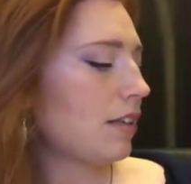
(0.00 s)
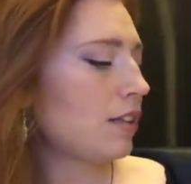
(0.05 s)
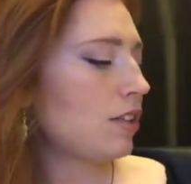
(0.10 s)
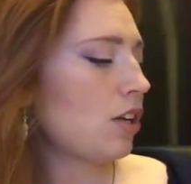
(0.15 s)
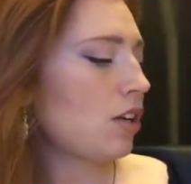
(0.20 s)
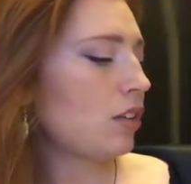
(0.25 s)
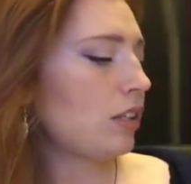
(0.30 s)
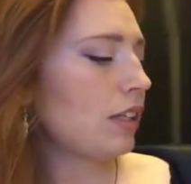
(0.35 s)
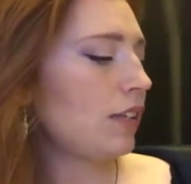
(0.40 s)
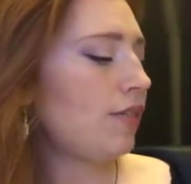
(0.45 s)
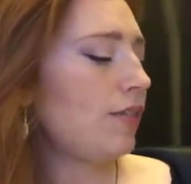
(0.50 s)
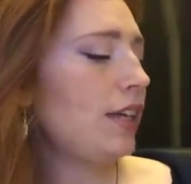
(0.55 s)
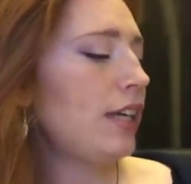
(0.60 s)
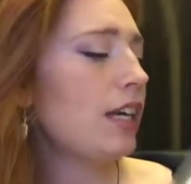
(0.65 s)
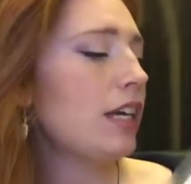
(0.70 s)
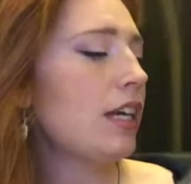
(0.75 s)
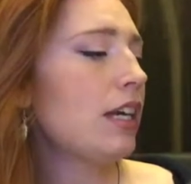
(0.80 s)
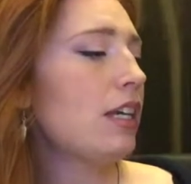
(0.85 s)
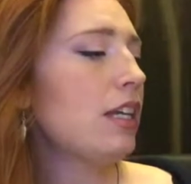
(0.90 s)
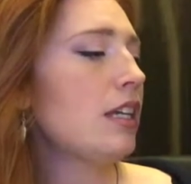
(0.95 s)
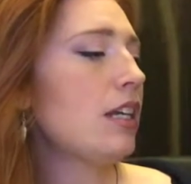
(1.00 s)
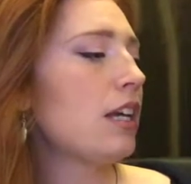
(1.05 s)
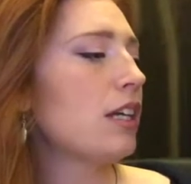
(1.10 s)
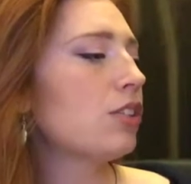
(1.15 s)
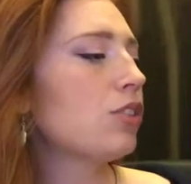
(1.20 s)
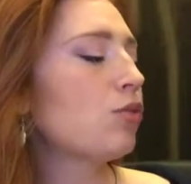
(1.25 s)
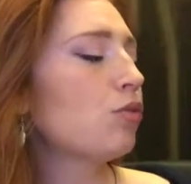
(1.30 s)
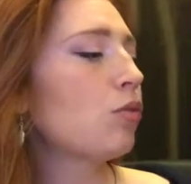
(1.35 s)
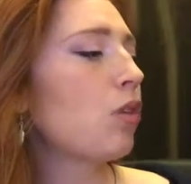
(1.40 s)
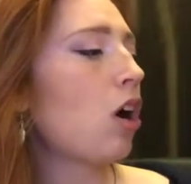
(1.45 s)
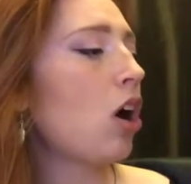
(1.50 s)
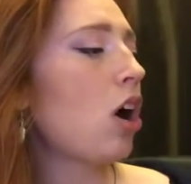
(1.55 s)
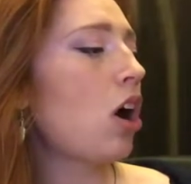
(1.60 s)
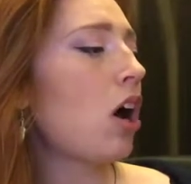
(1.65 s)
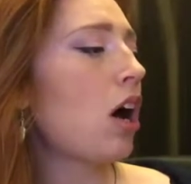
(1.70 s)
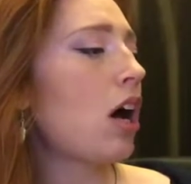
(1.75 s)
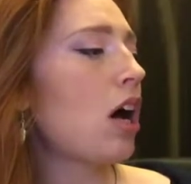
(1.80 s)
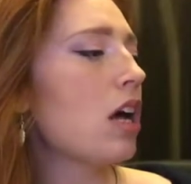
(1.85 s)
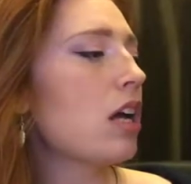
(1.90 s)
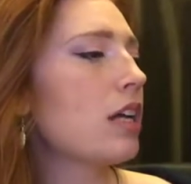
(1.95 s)
totally vegan. It's
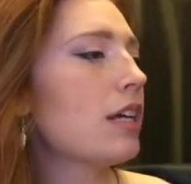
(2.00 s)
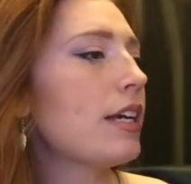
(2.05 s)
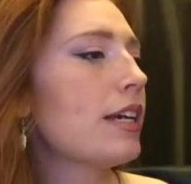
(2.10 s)
raw.